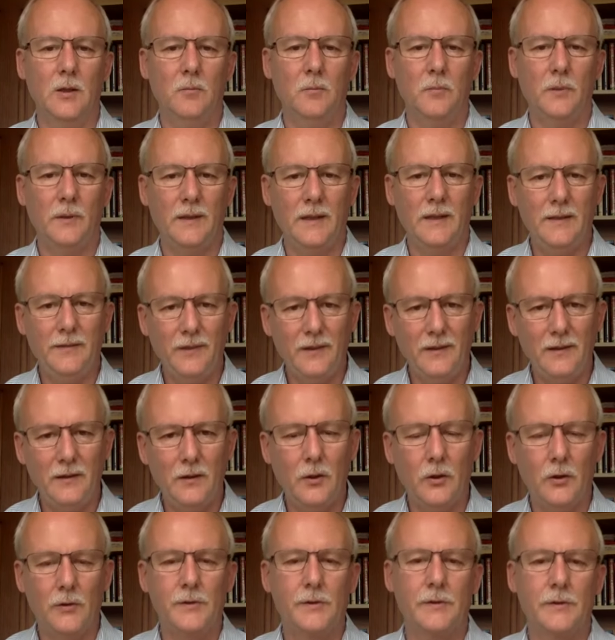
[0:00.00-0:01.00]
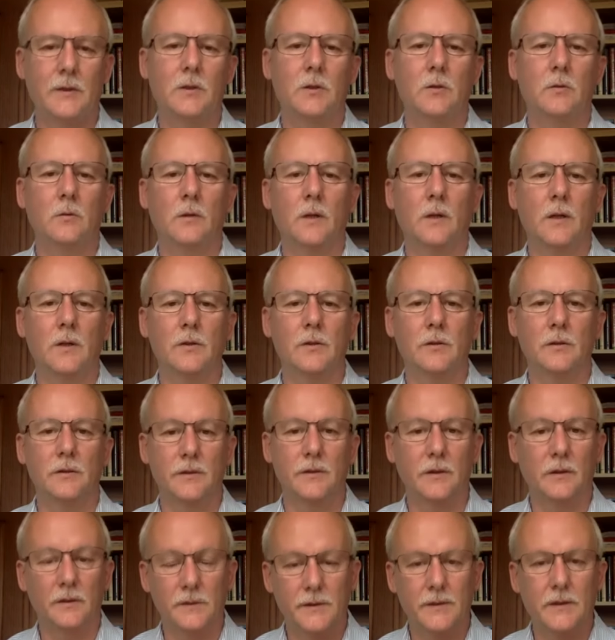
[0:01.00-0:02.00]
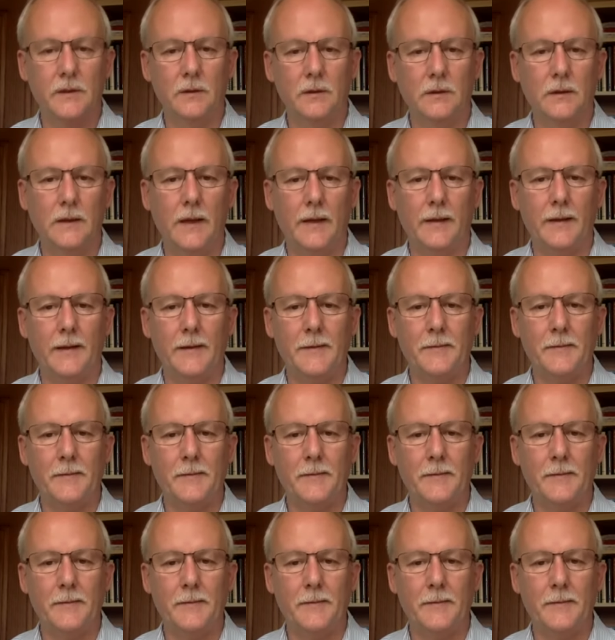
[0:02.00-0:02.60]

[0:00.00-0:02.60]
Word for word: But even in those situations, they'll still get it.